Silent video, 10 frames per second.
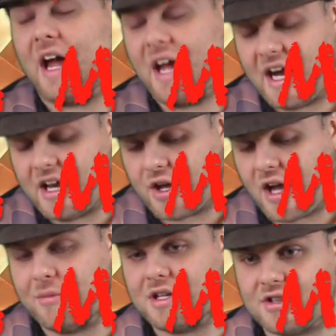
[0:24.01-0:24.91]
I, I don't
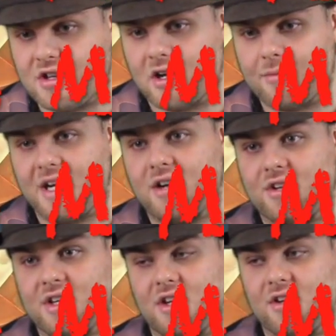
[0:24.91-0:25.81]
got much to talk
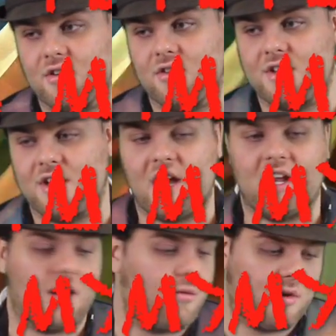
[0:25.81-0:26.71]
about here today,
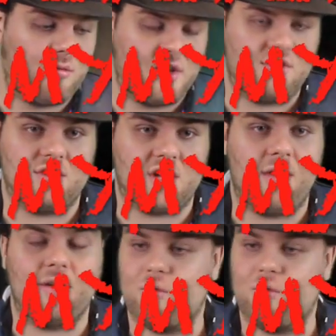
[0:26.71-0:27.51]
and I don't want to waste your time.